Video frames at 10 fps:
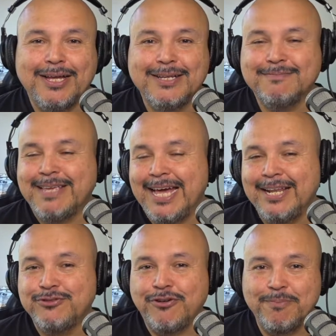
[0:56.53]

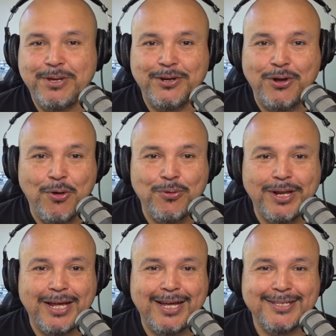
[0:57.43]
Canon dropped me a note
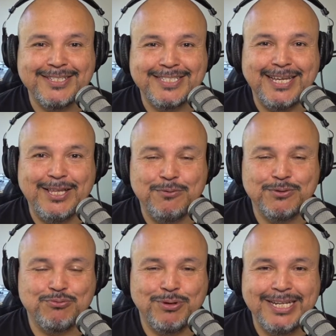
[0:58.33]
to say that it
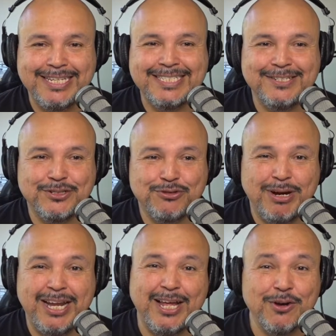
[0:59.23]
was released in Australia.